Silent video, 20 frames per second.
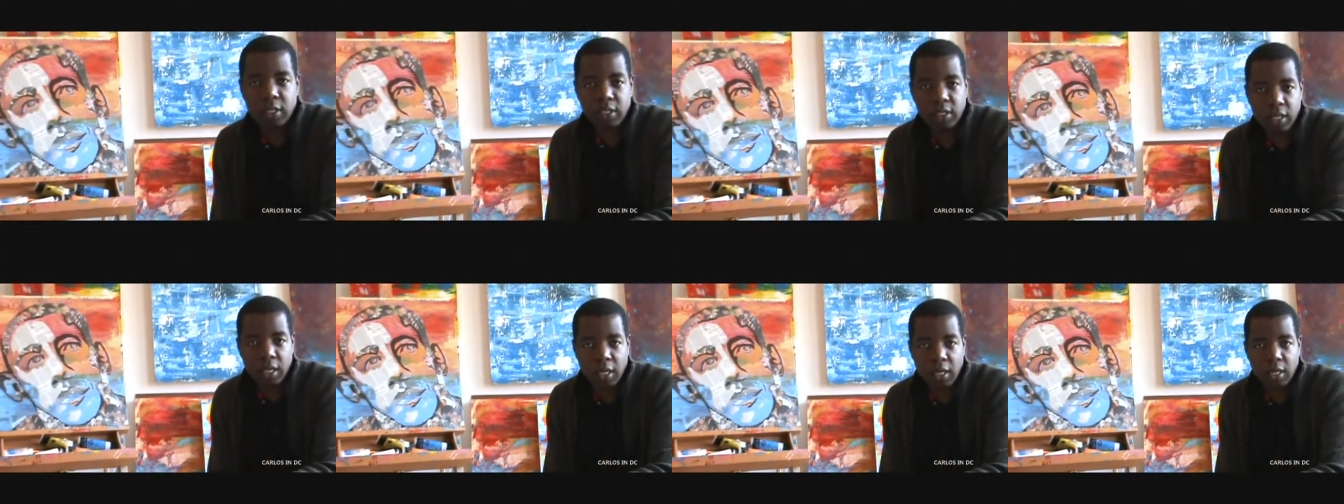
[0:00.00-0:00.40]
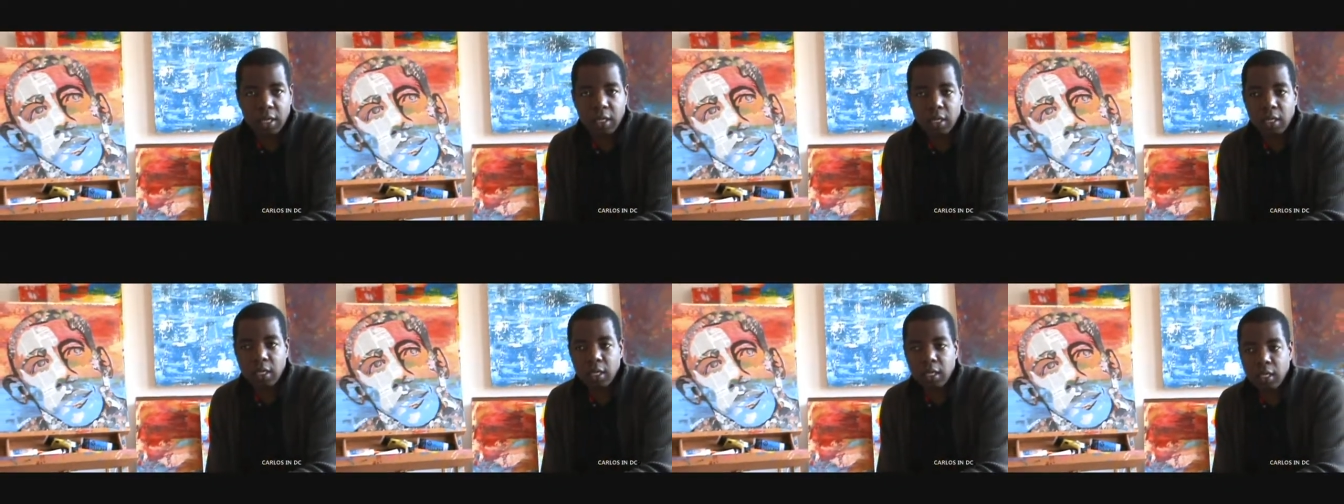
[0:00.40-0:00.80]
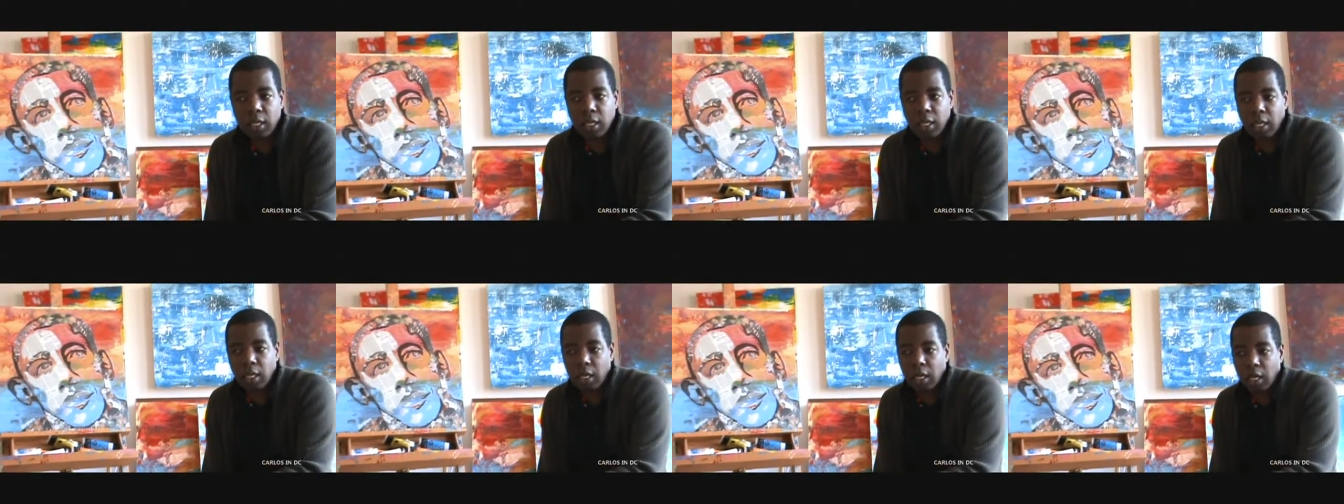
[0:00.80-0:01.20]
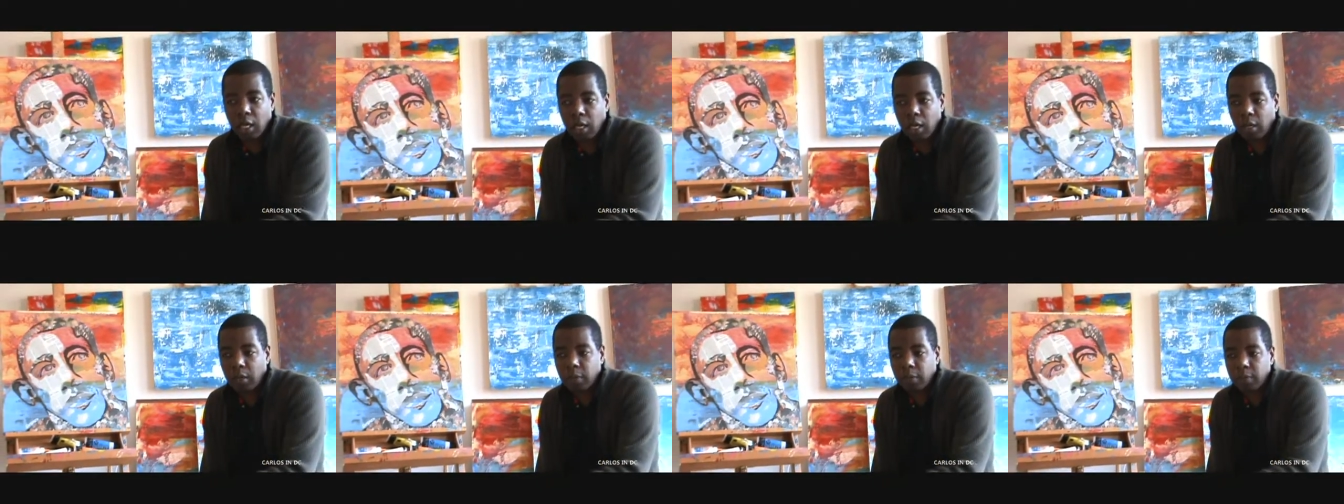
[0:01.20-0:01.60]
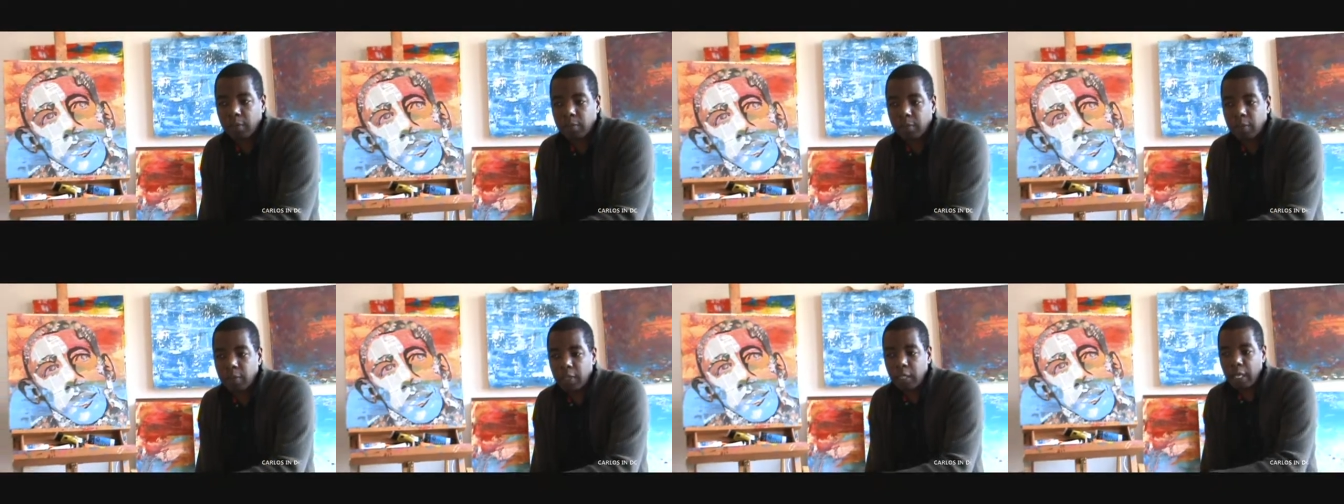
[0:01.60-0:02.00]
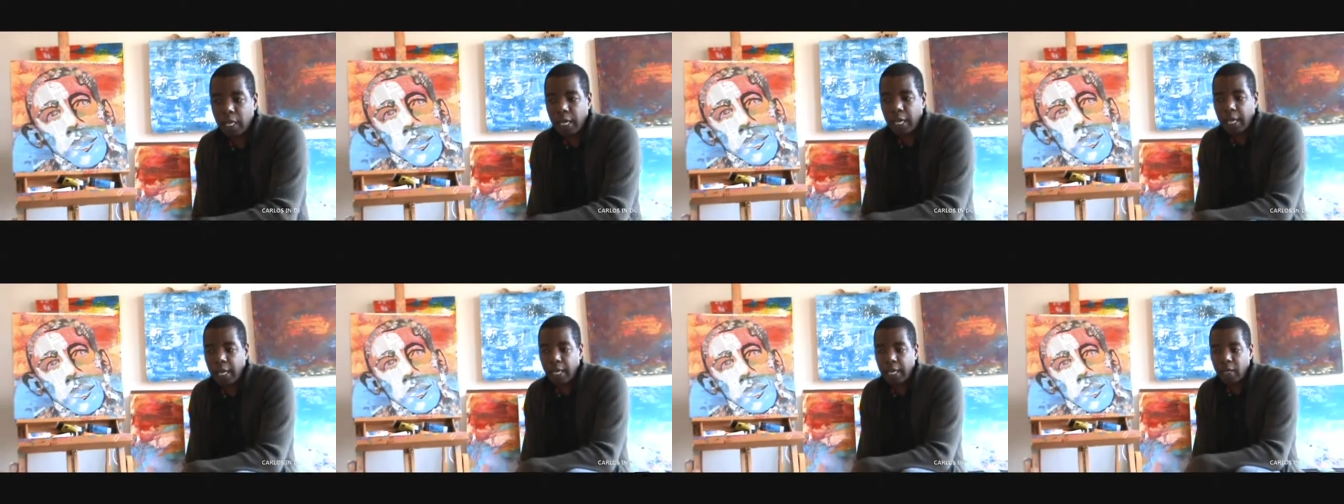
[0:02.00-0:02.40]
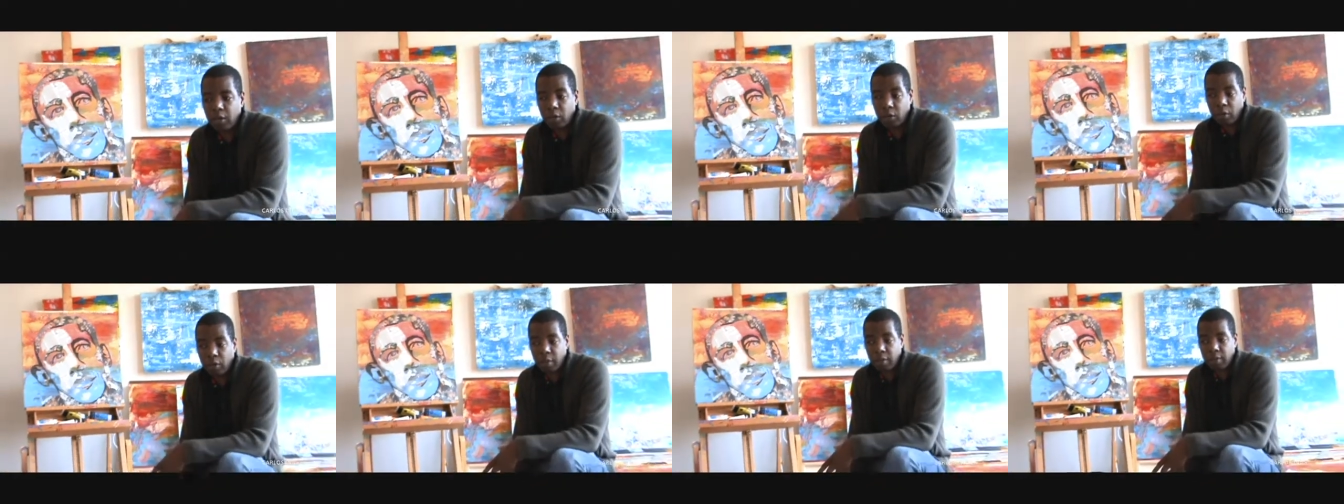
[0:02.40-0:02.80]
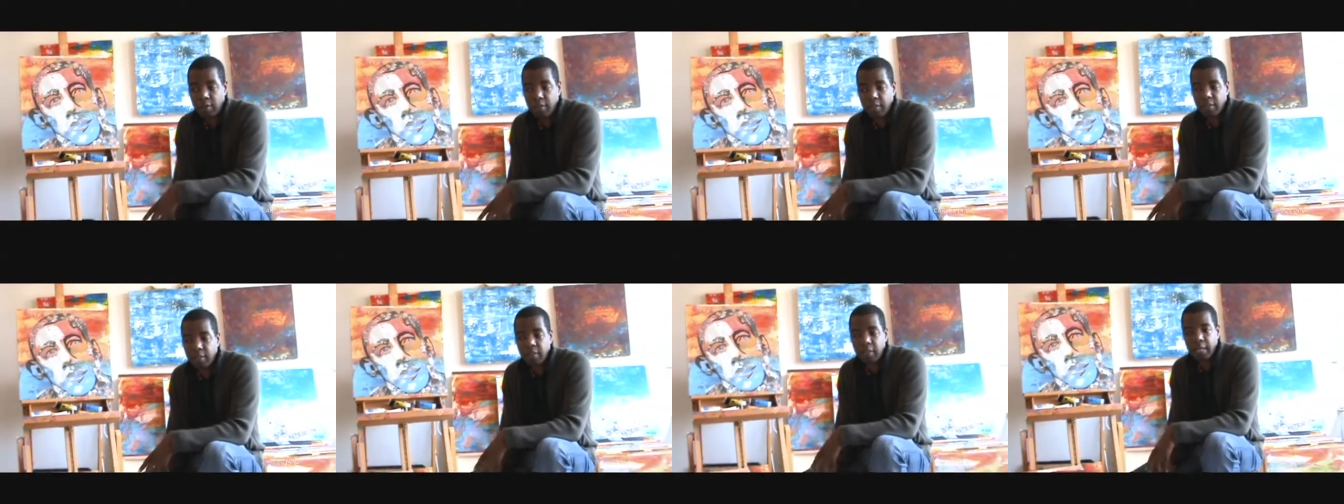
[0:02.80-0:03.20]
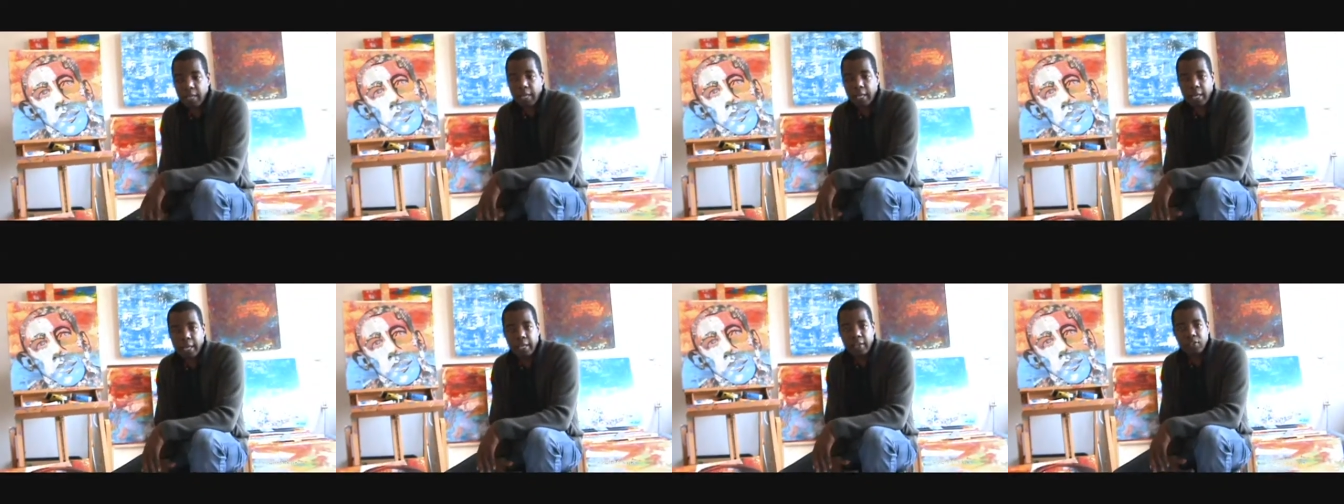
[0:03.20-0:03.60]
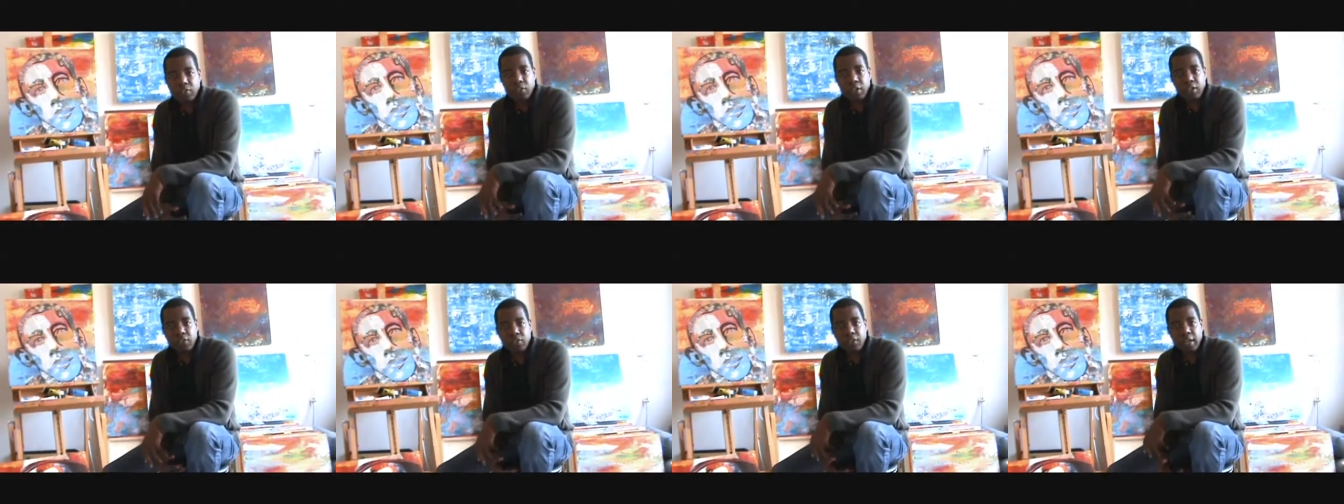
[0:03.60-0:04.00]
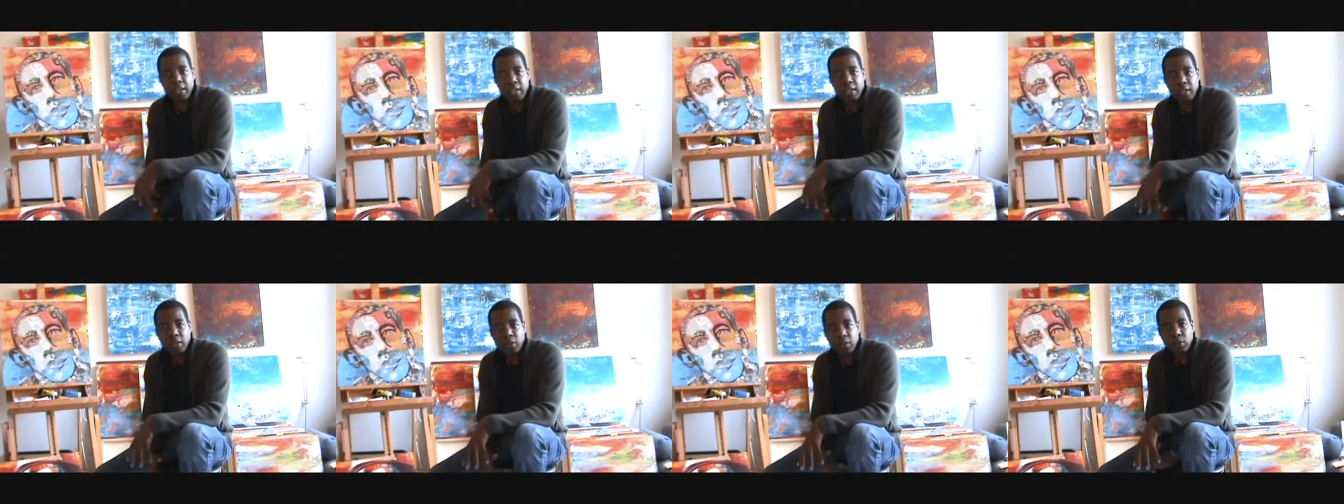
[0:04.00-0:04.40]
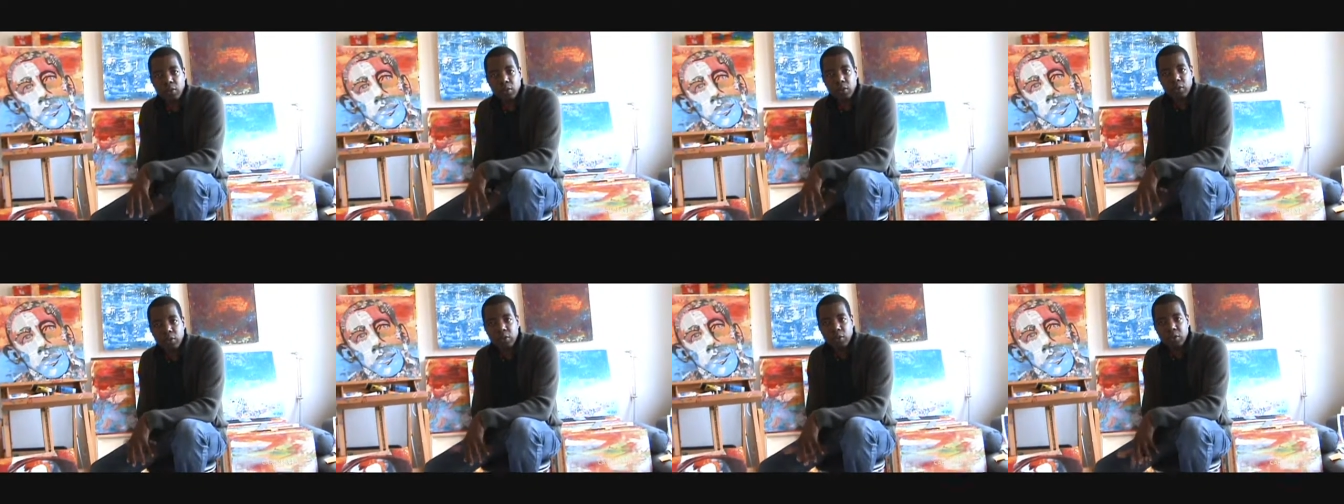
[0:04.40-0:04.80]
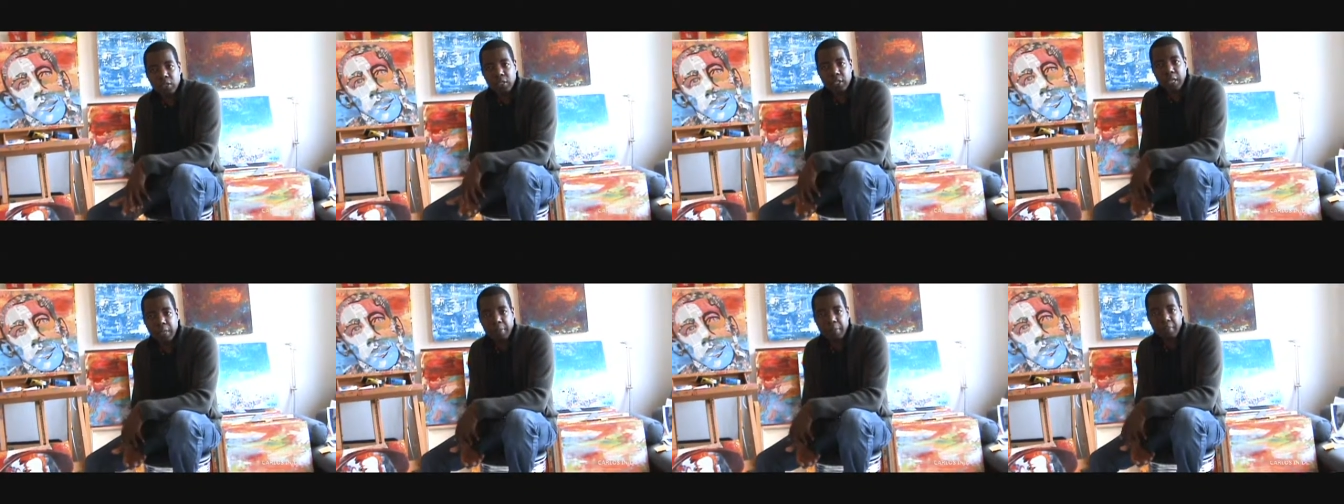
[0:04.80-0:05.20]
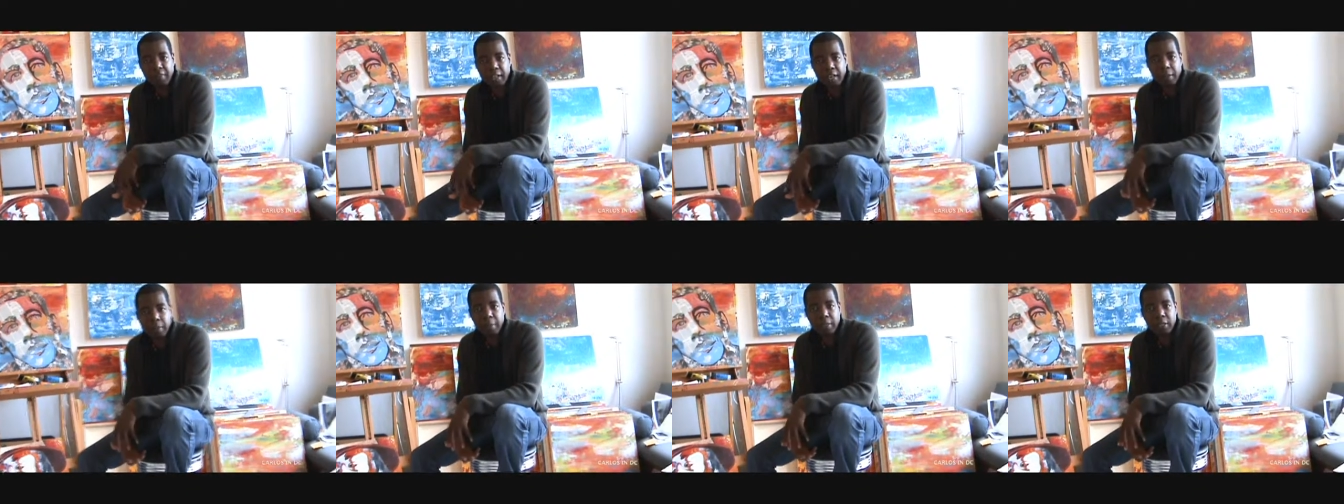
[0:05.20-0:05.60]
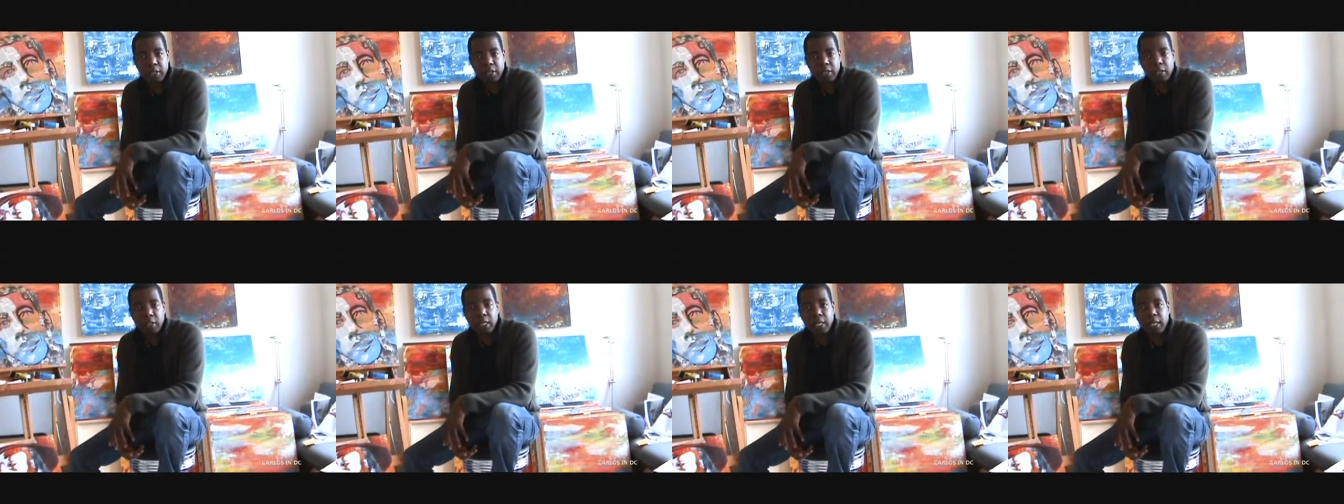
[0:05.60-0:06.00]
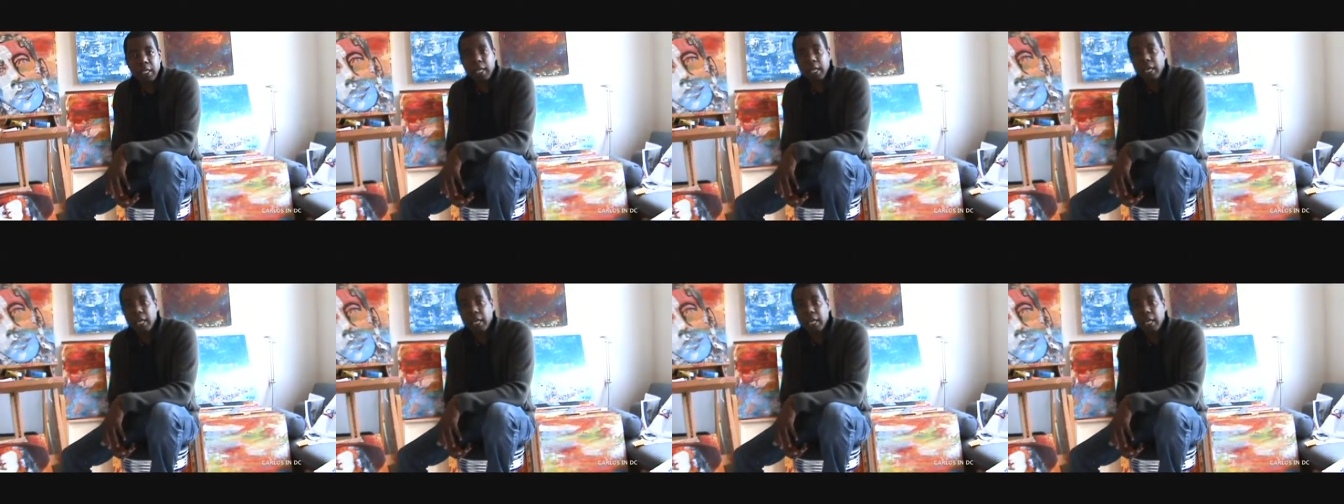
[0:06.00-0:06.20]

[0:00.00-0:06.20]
sun, and earth. And so I try to include those type of elements